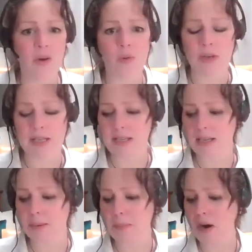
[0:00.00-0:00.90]
We did
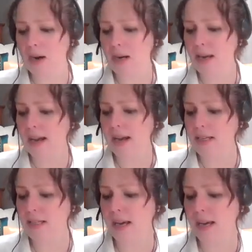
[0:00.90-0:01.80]
a
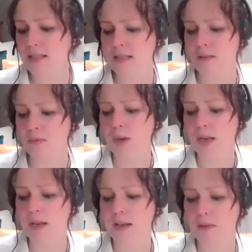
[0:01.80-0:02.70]
podcast last
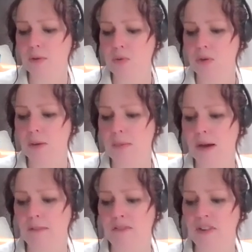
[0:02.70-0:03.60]
week, which will come
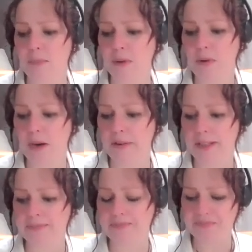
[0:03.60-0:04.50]
out in February,